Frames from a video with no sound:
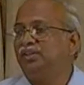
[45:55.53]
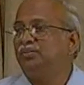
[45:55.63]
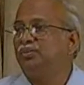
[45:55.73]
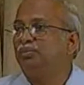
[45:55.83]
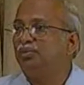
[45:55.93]
you
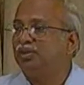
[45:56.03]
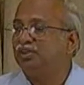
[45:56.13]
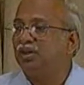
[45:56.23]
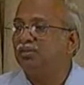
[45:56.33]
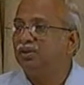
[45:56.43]
are putting
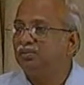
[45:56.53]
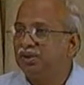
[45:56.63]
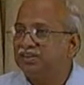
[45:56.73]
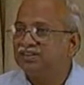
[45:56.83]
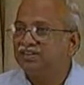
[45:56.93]
doubler
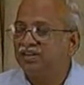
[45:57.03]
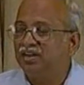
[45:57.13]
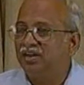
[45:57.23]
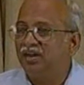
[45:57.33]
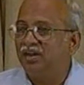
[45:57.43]
plates
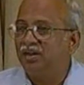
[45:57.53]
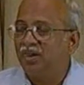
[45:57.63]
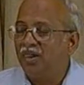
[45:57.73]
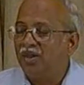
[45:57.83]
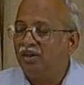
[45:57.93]

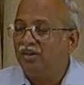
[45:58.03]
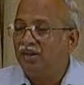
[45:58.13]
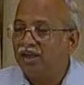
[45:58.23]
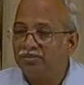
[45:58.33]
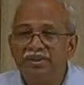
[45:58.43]

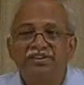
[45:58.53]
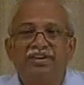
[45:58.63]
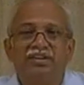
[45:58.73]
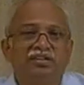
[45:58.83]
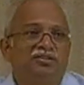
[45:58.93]

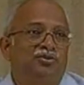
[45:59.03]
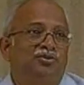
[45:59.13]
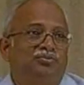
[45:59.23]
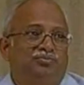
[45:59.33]
arbitrarily to